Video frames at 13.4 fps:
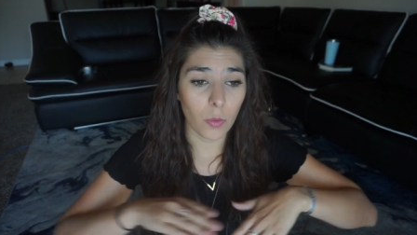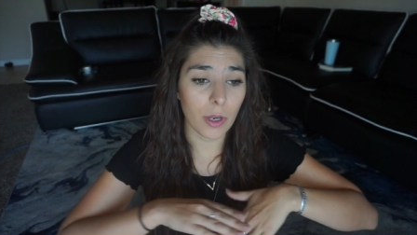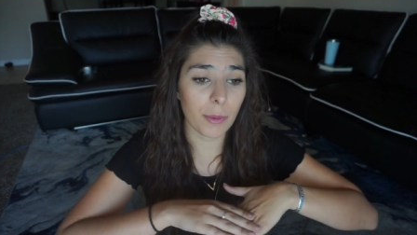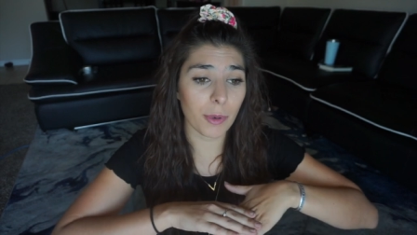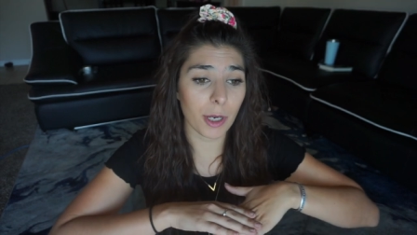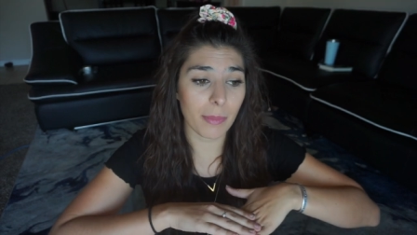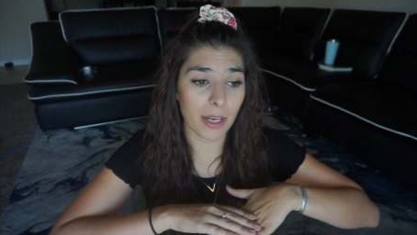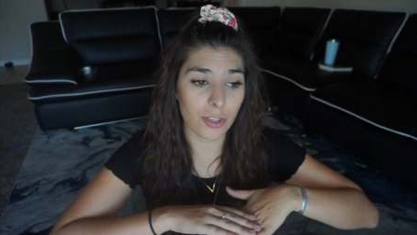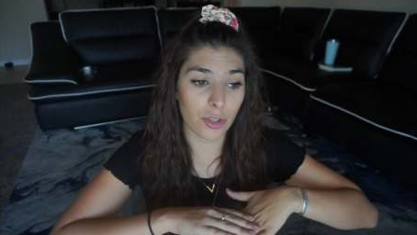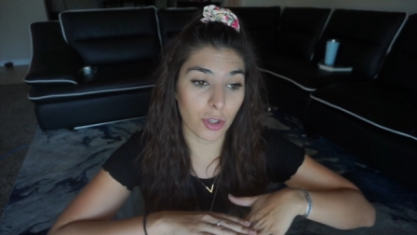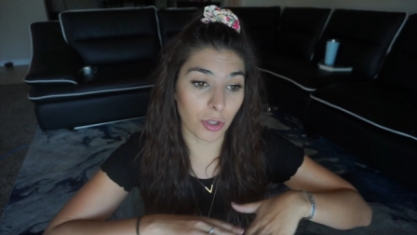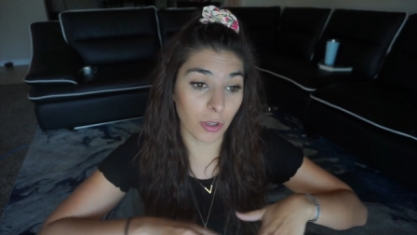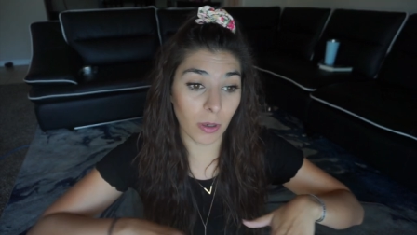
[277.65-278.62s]
We pretty
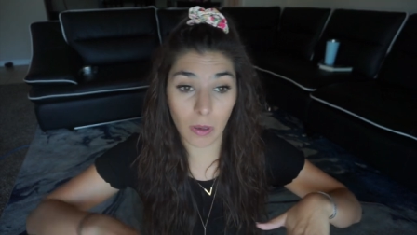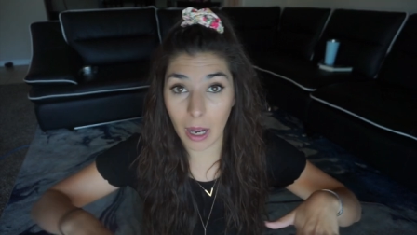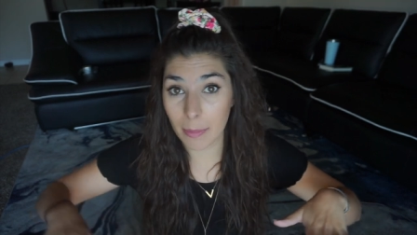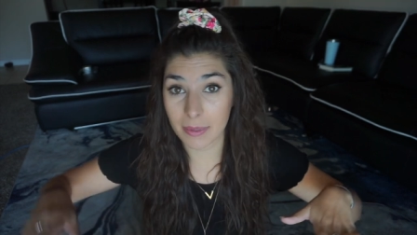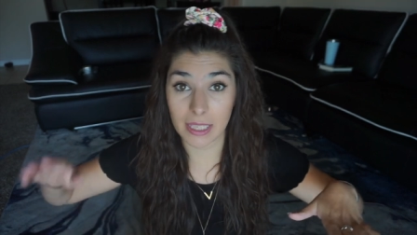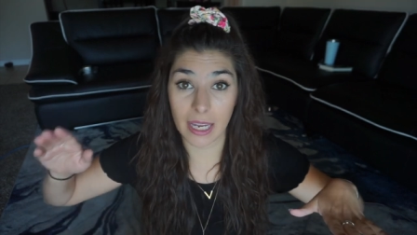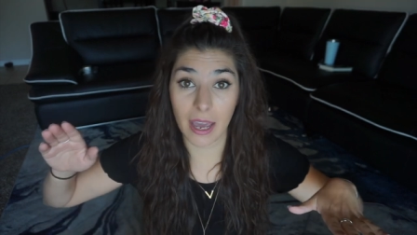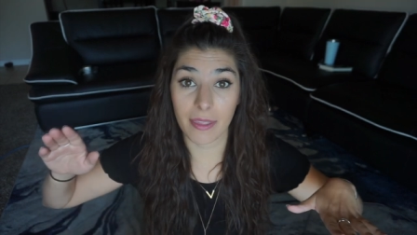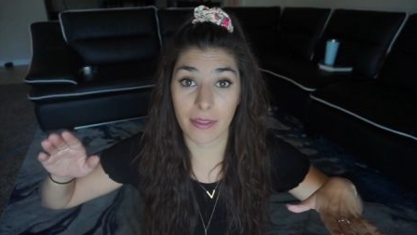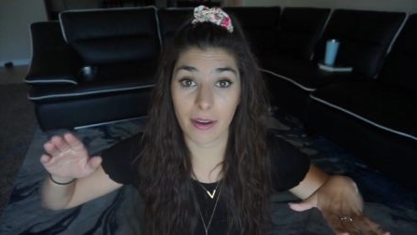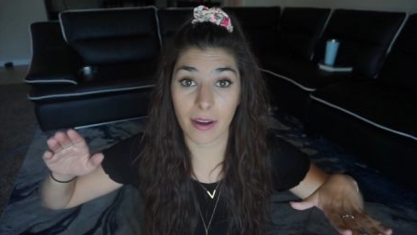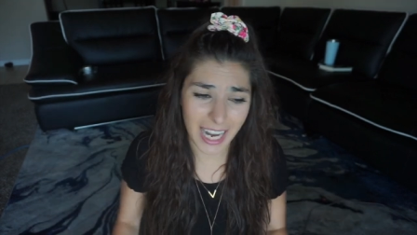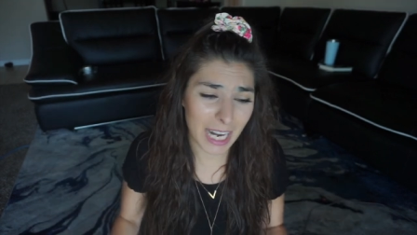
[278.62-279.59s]
much grew up
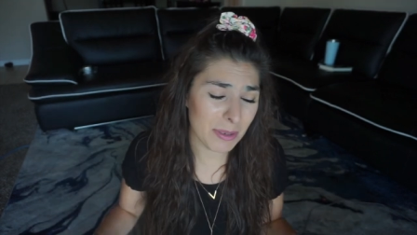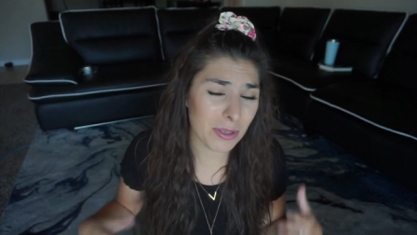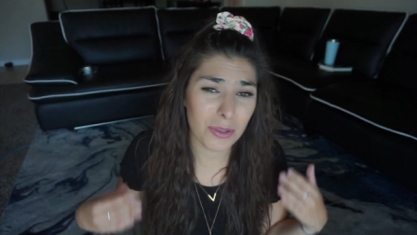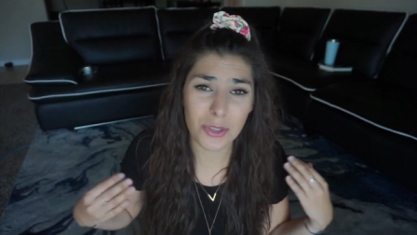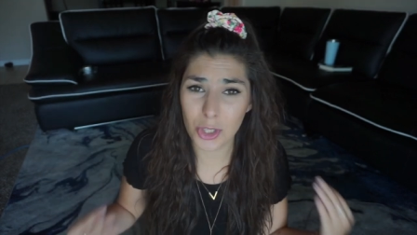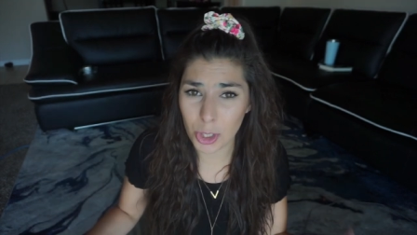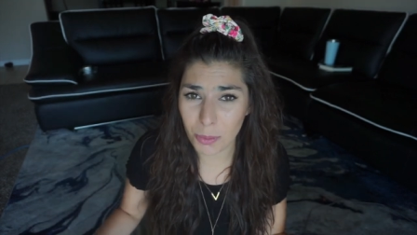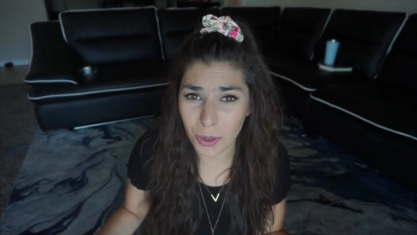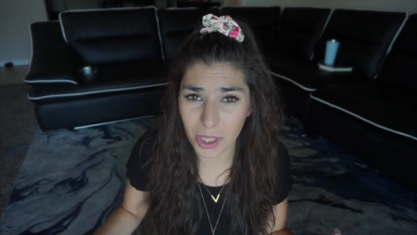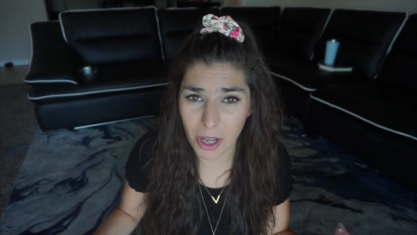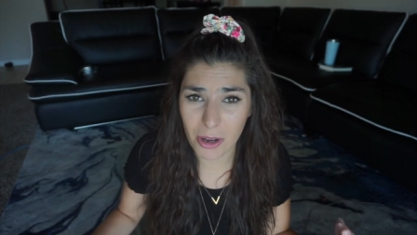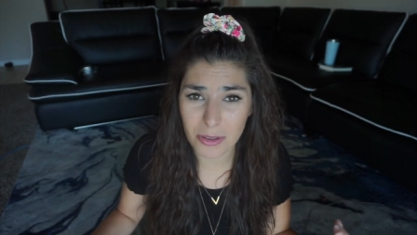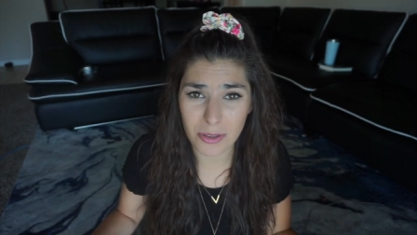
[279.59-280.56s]
together. I'm still super
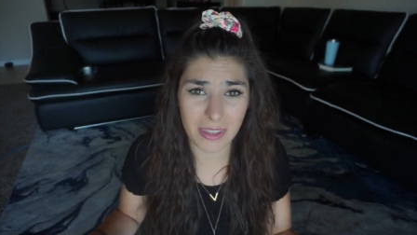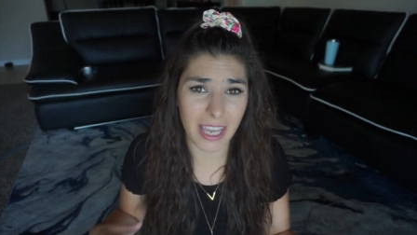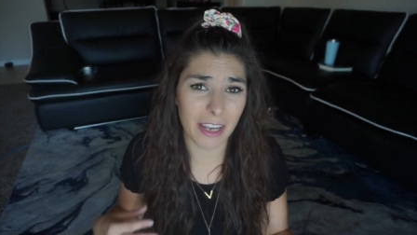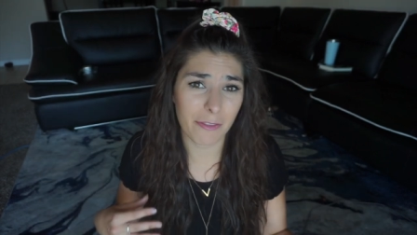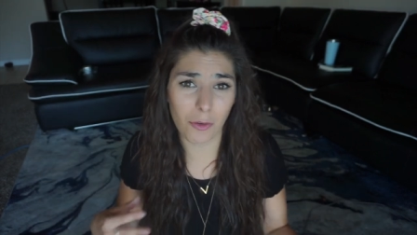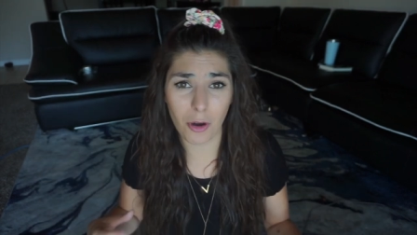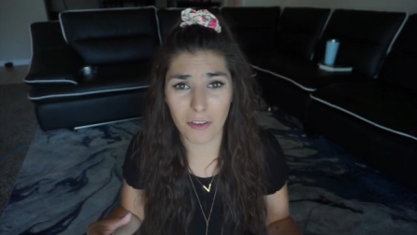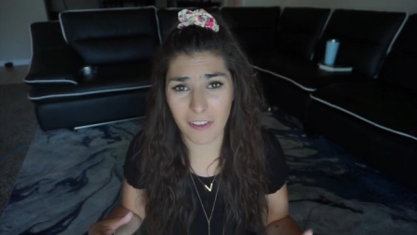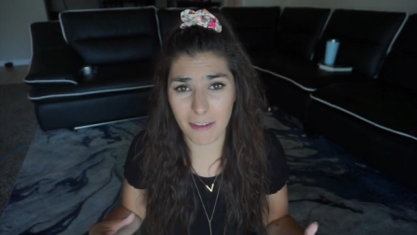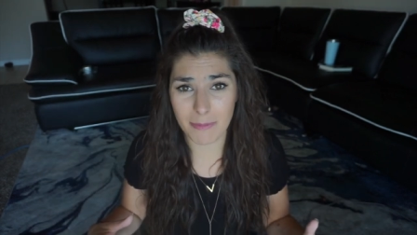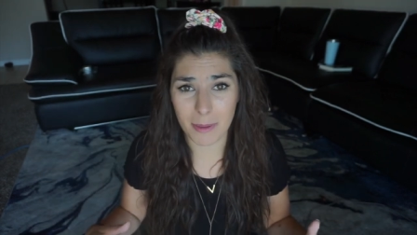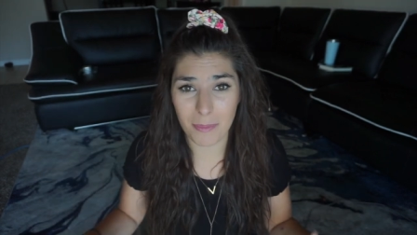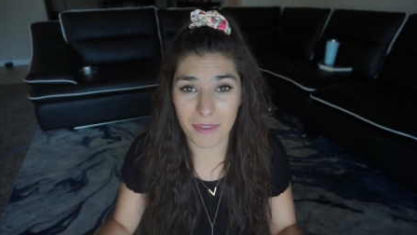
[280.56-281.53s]
close with like four or
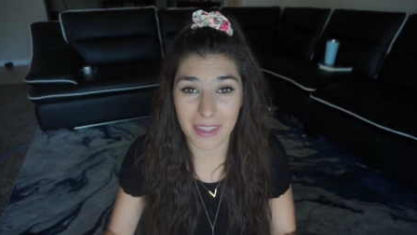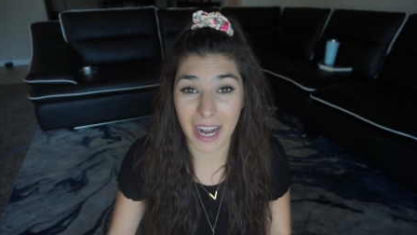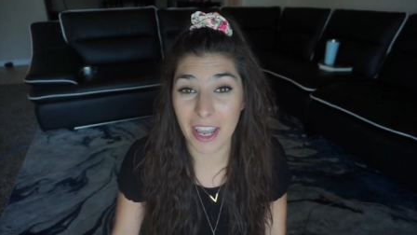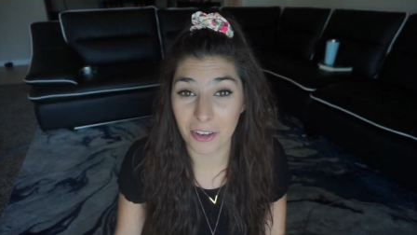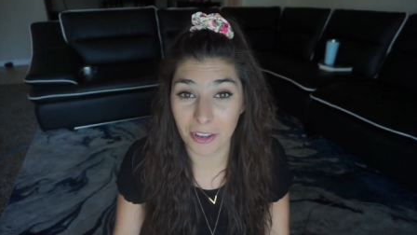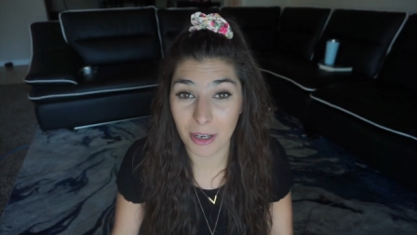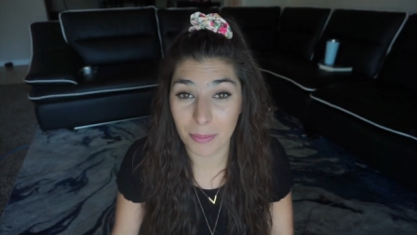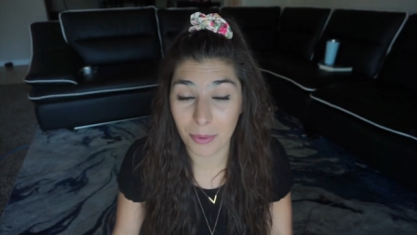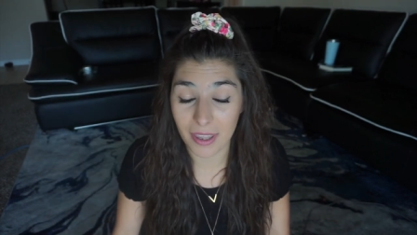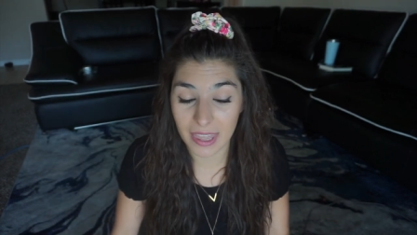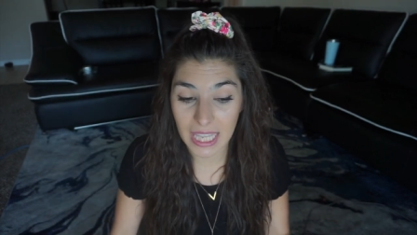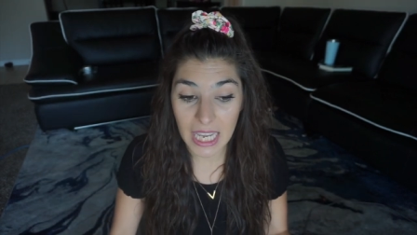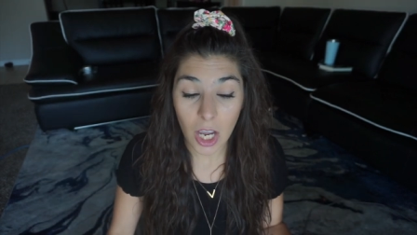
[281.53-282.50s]
five people that I grew up with.